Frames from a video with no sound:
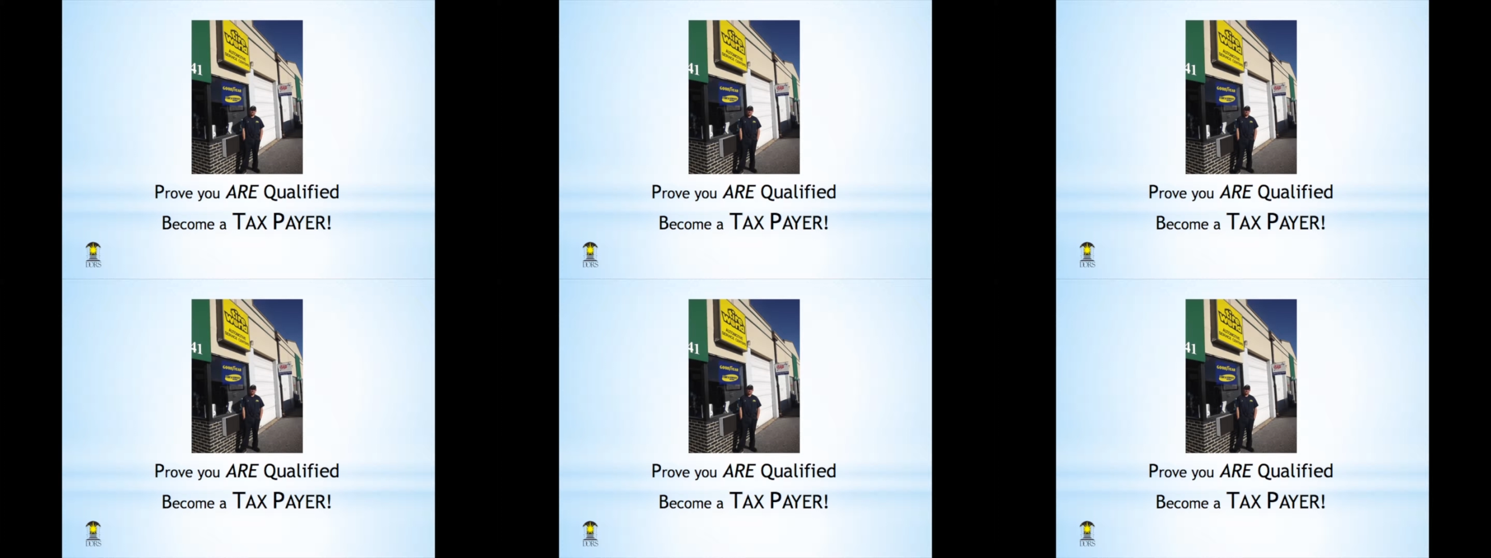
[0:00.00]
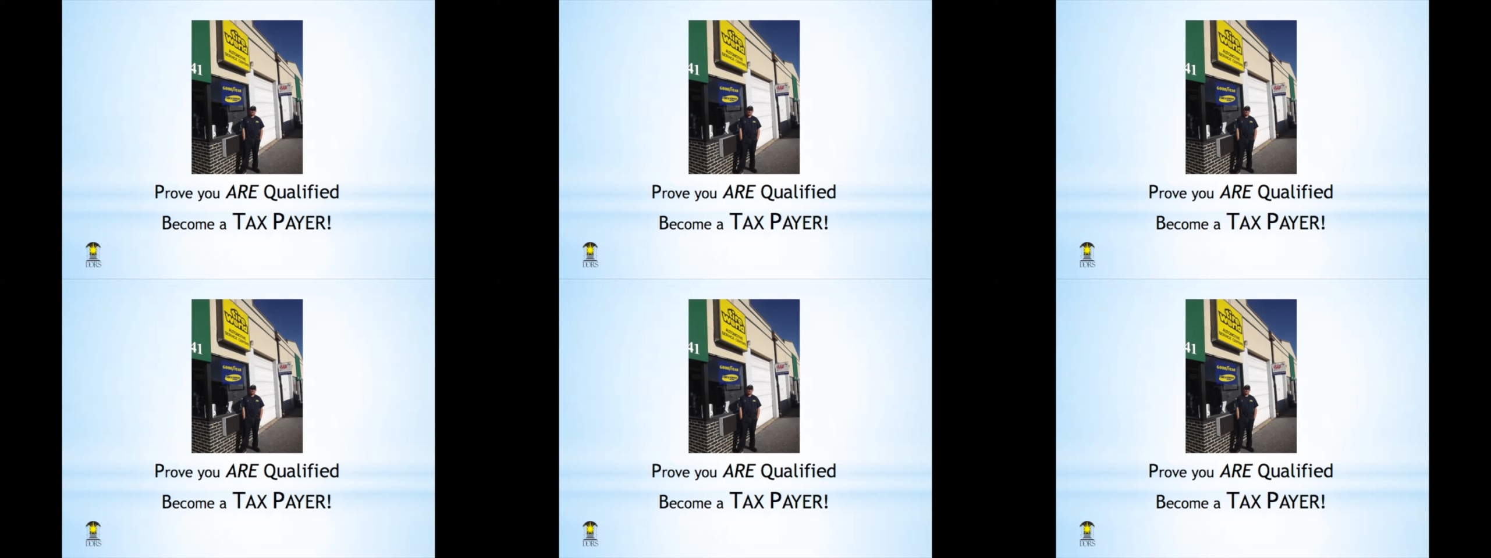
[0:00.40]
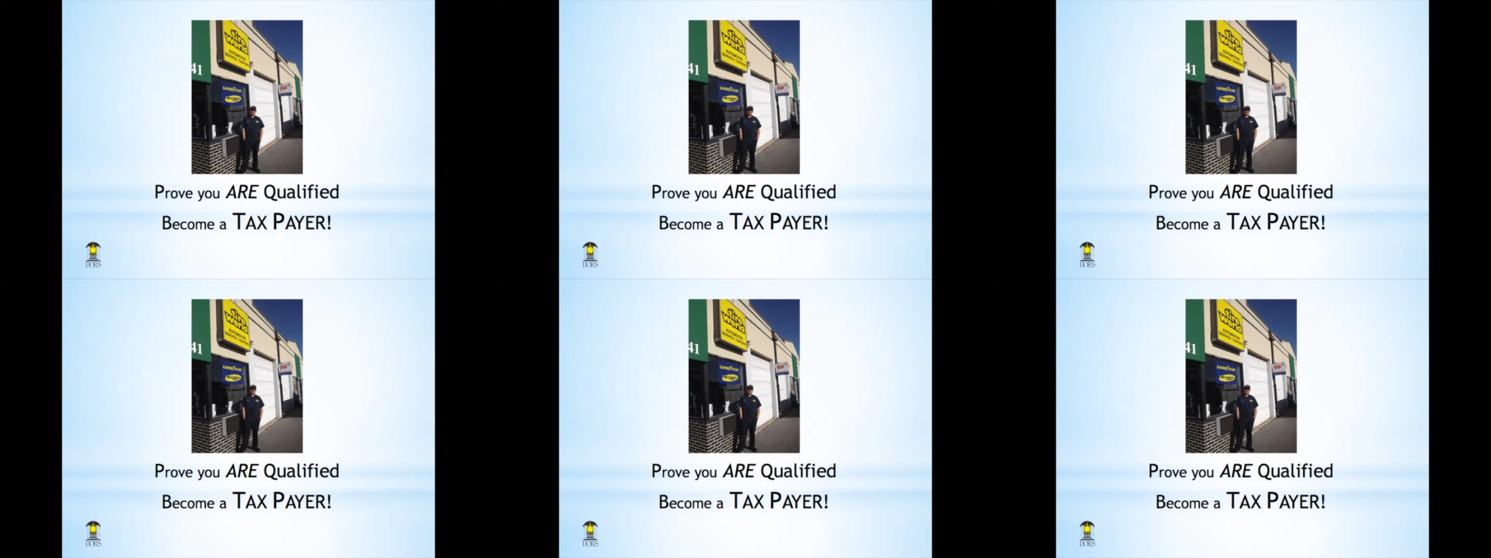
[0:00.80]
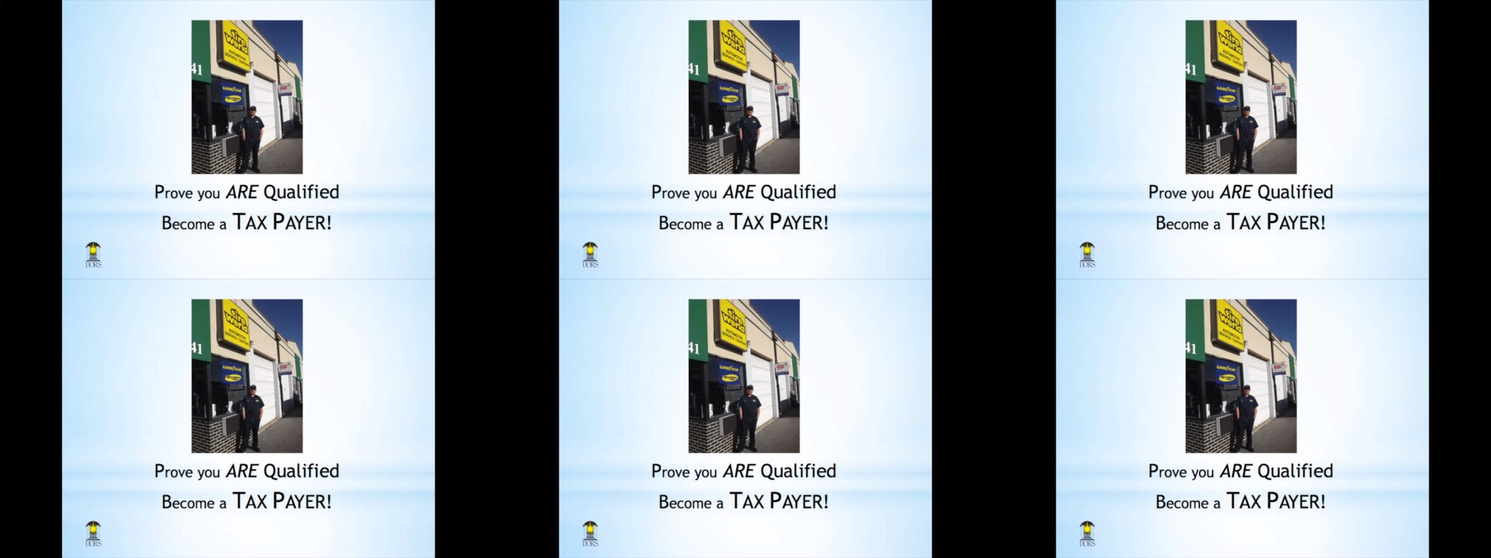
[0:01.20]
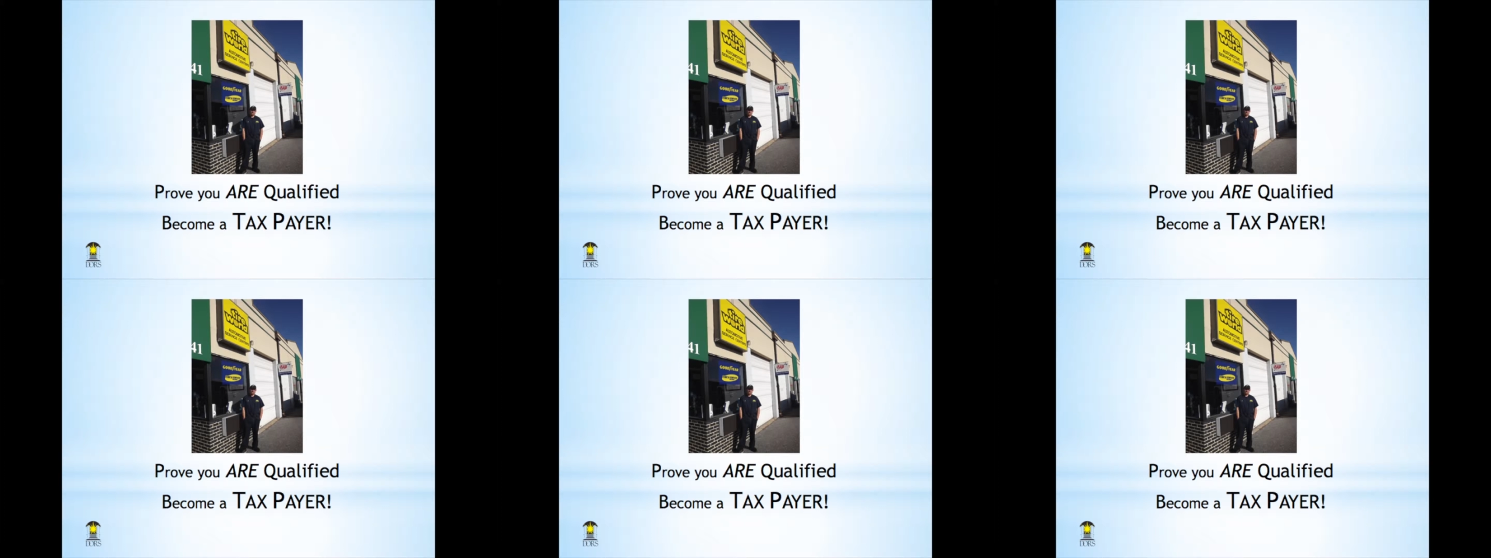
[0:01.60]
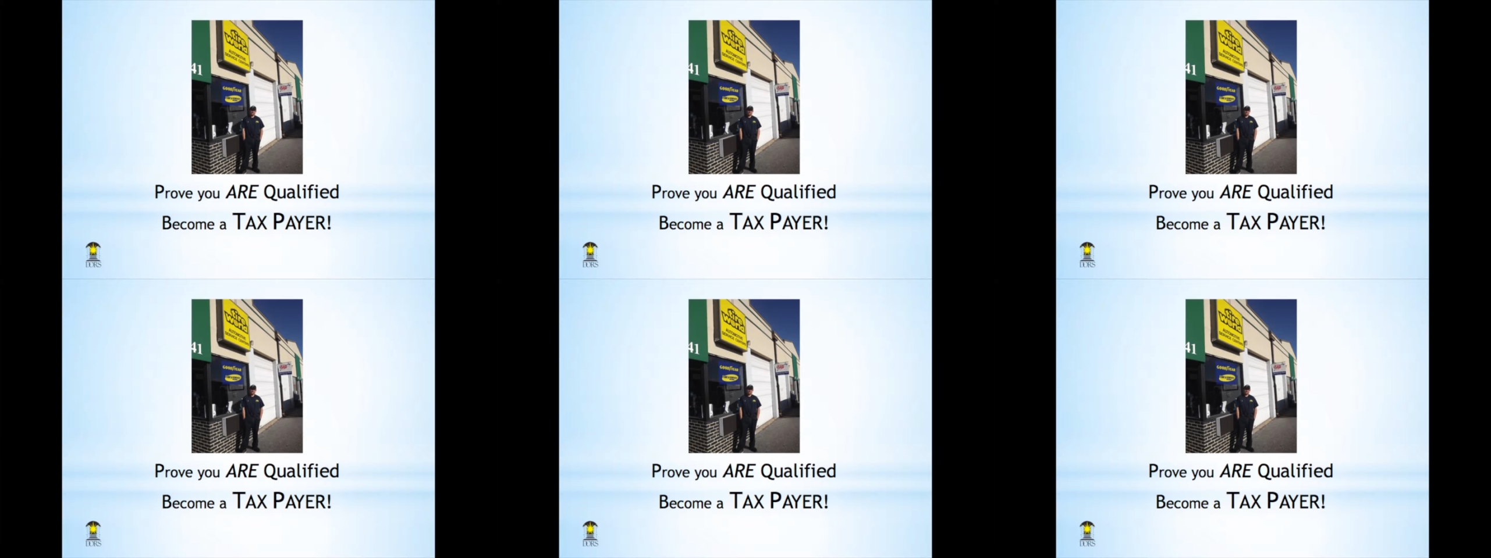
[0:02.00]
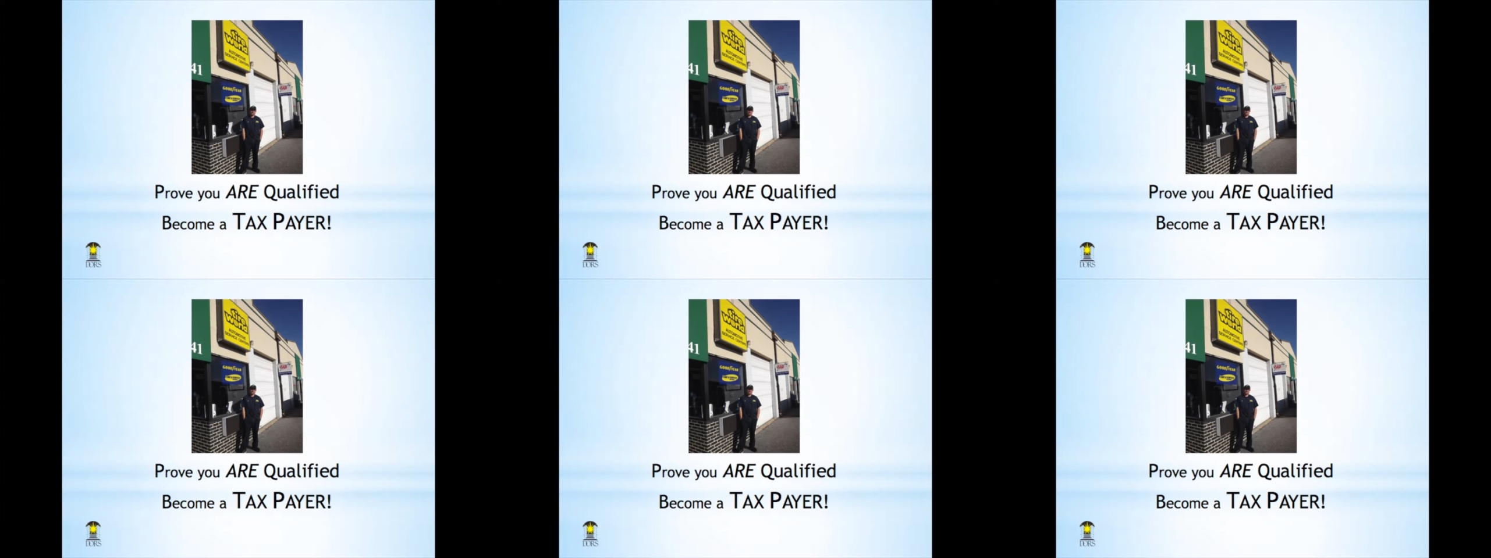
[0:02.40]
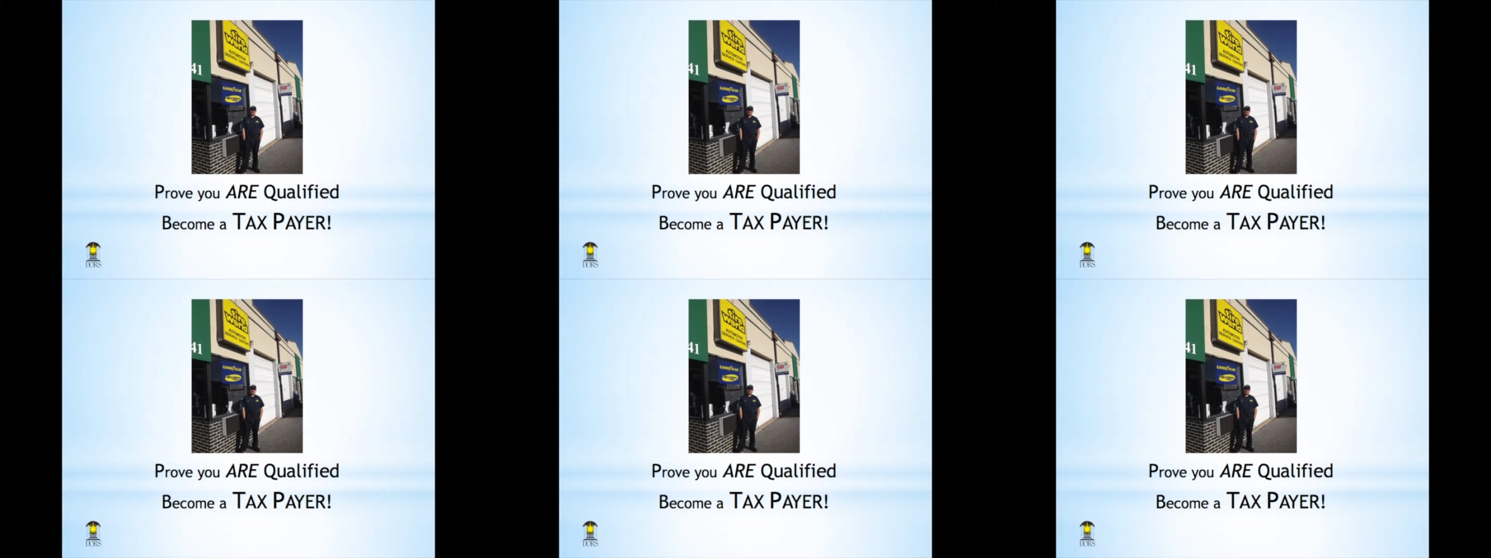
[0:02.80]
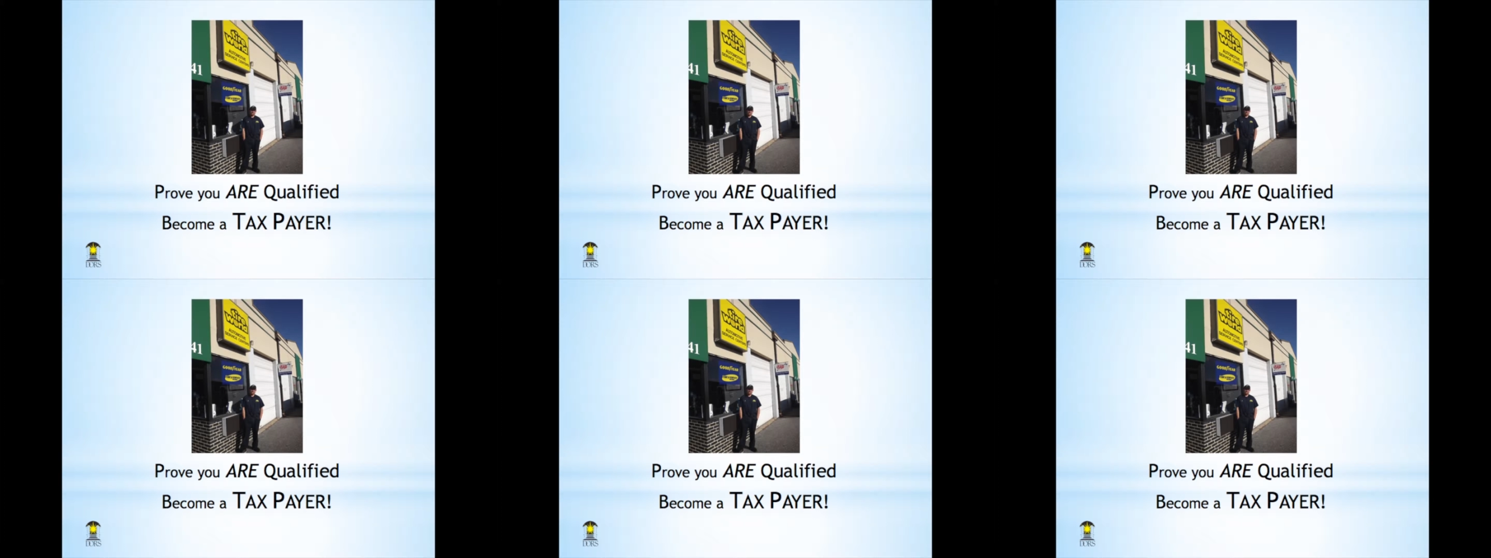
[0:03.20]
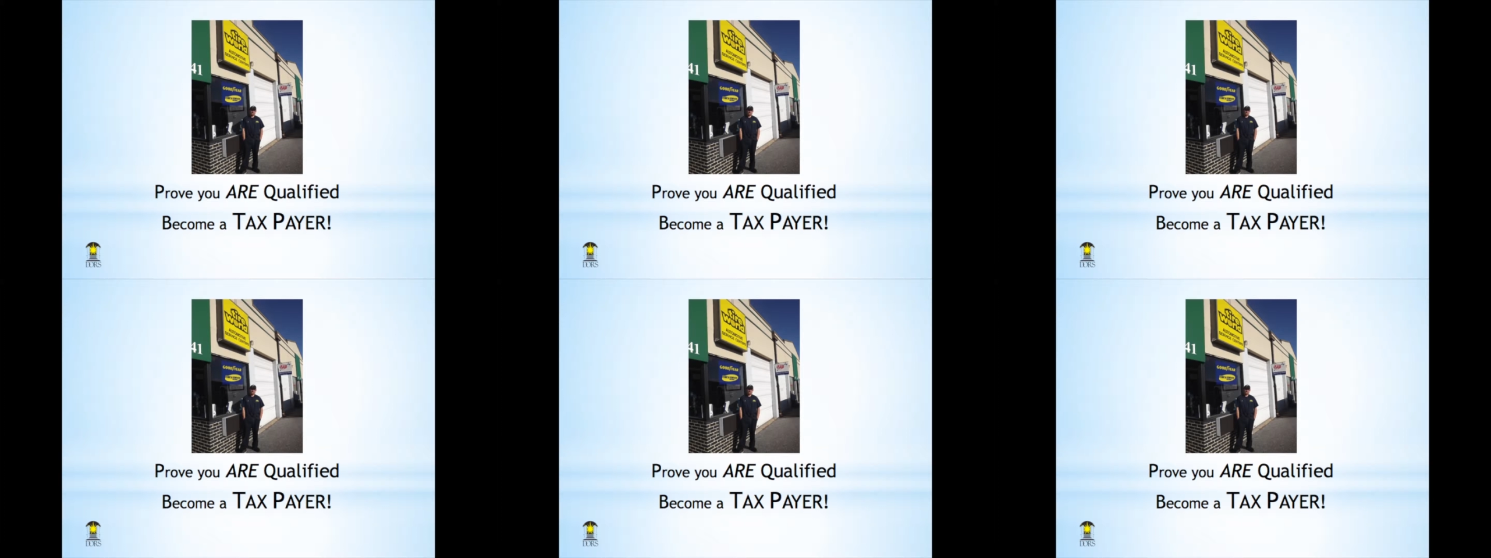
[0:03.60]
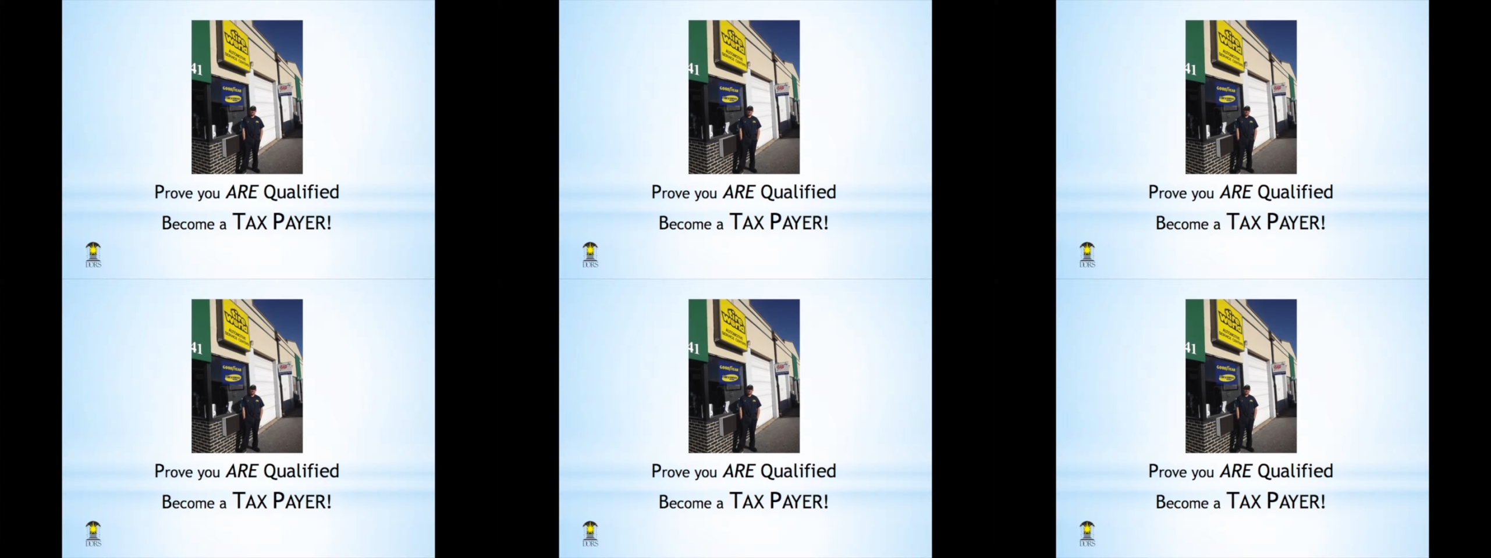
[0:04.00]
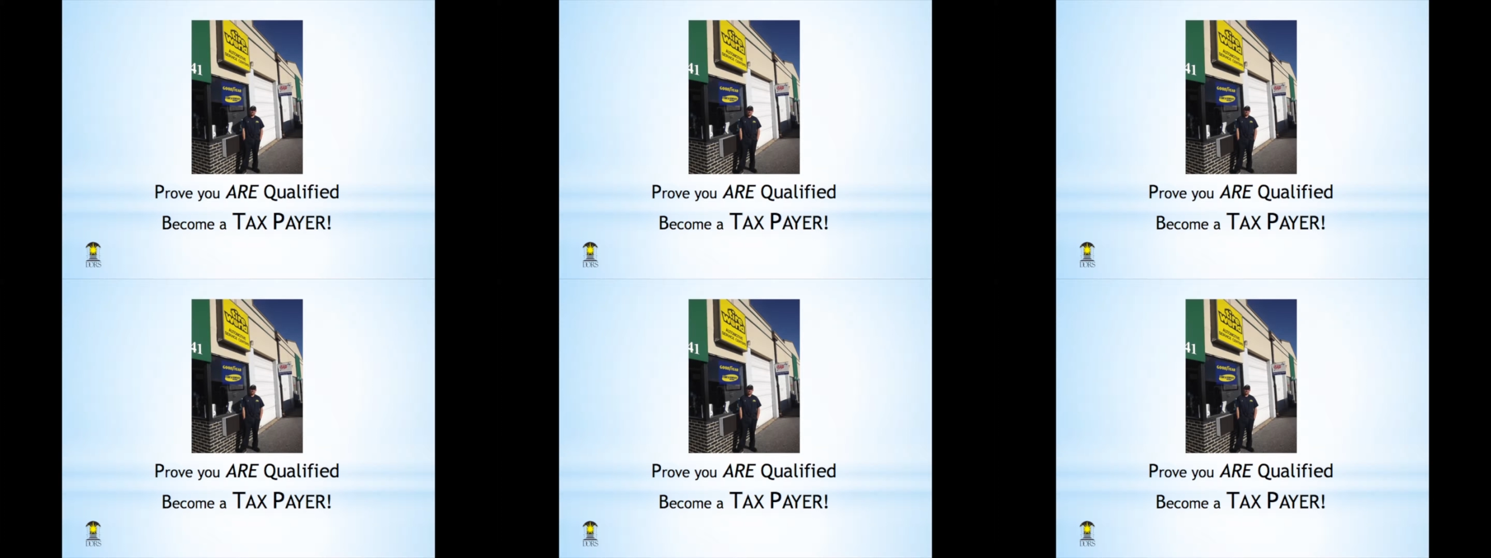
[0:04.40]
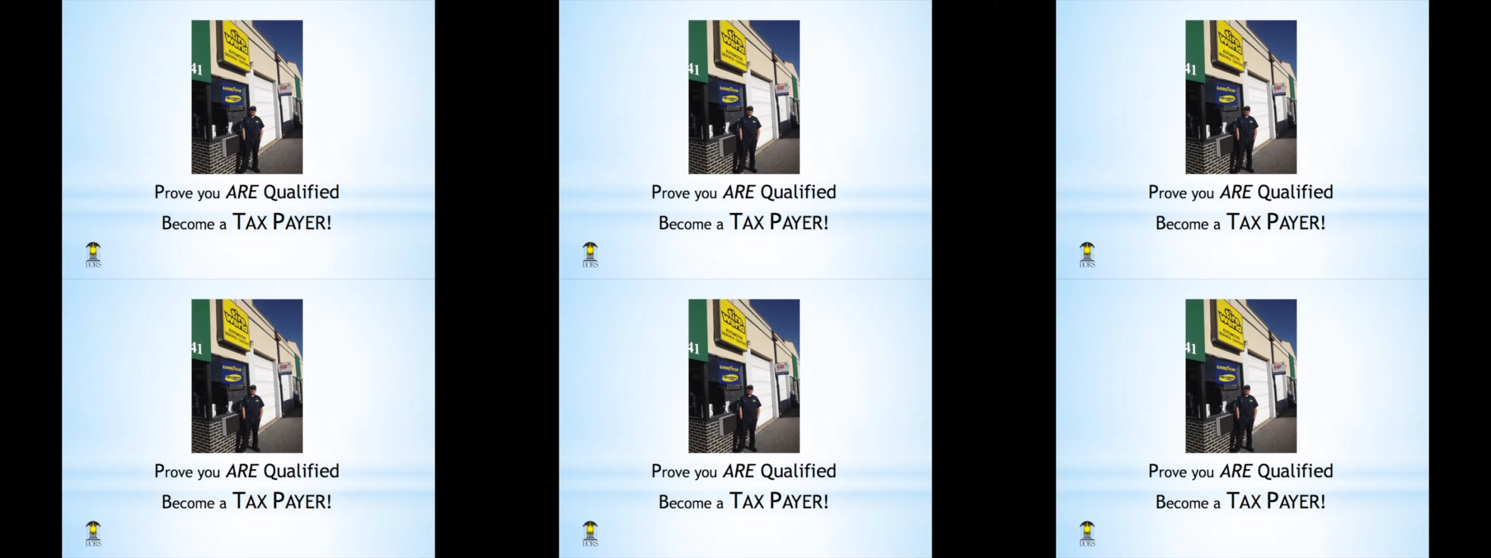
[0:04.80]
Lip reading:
[unreadable: no face in view]